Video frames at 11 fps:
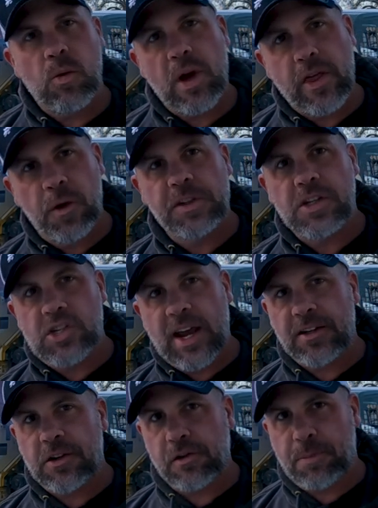when those
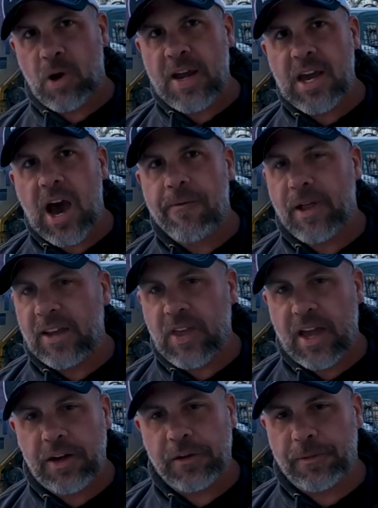injectors break off like
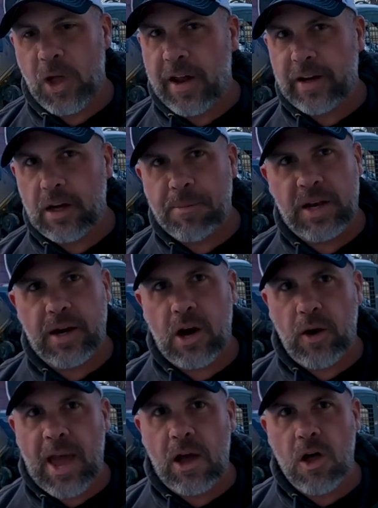that and it's flooding, depending on
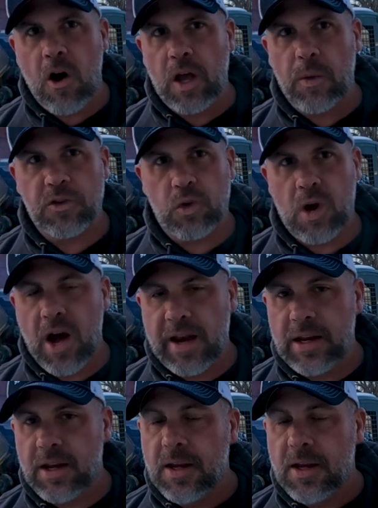how long it was run,